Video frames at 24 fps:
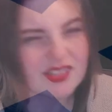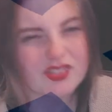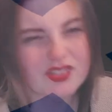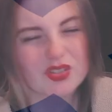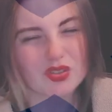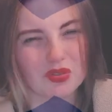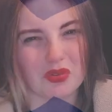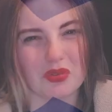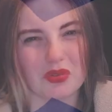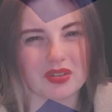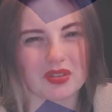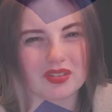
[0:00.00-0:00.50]

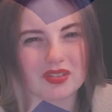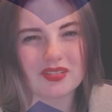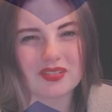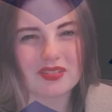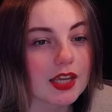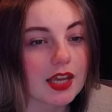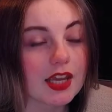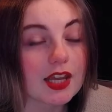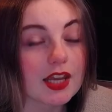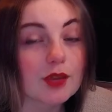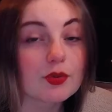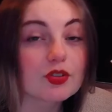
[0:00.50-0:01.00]
Scotland.
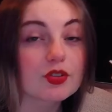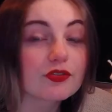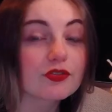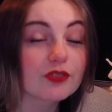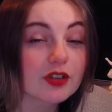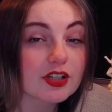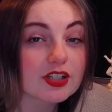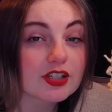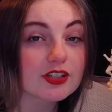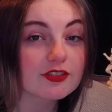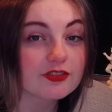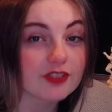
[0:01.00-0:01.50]
And it was
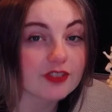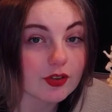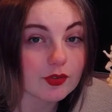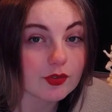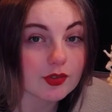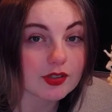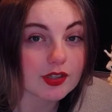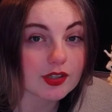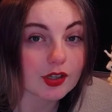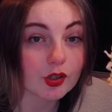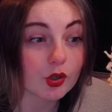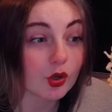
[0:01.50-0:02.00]
first
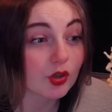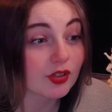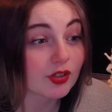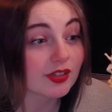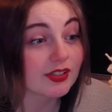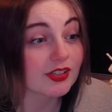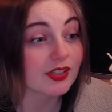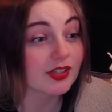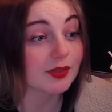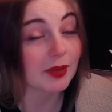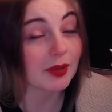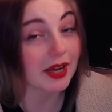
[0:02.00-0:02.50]
found, according
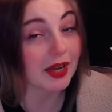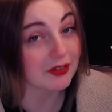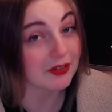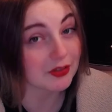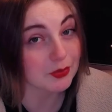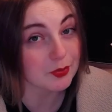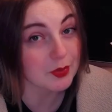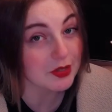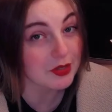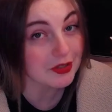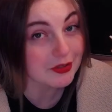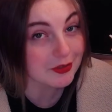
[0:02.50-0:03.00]
to the parish
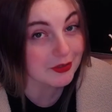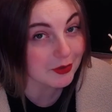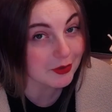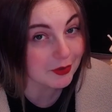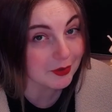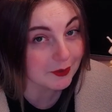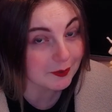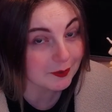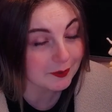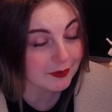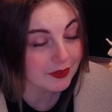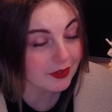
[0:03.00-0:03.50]
minister,
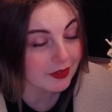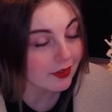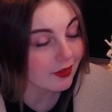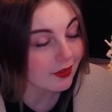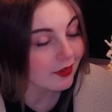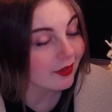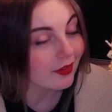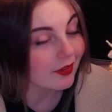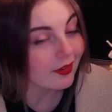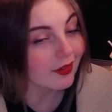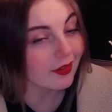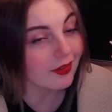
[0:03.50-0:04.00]

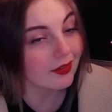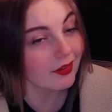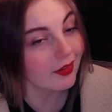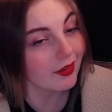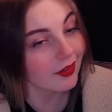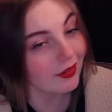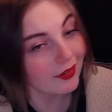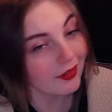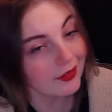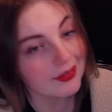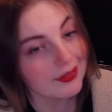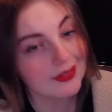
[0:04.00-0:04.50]
in
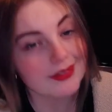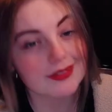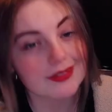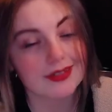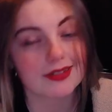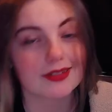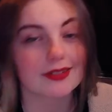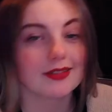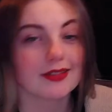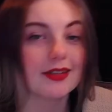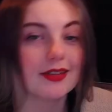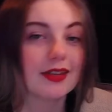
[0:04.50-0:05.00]

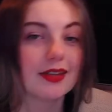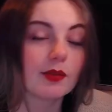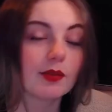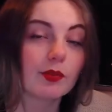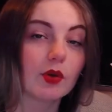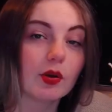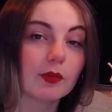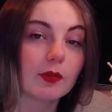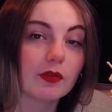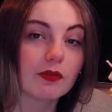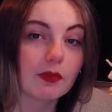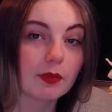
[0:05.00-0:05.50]
1816 at the
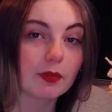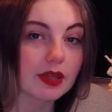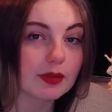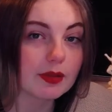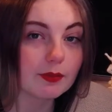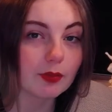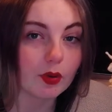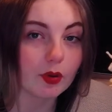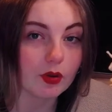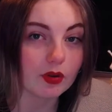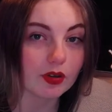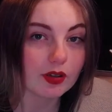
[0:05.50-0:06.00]
bottom of a peat
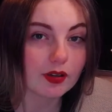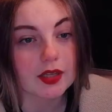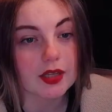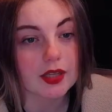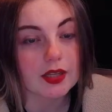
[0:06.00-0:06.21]
bog.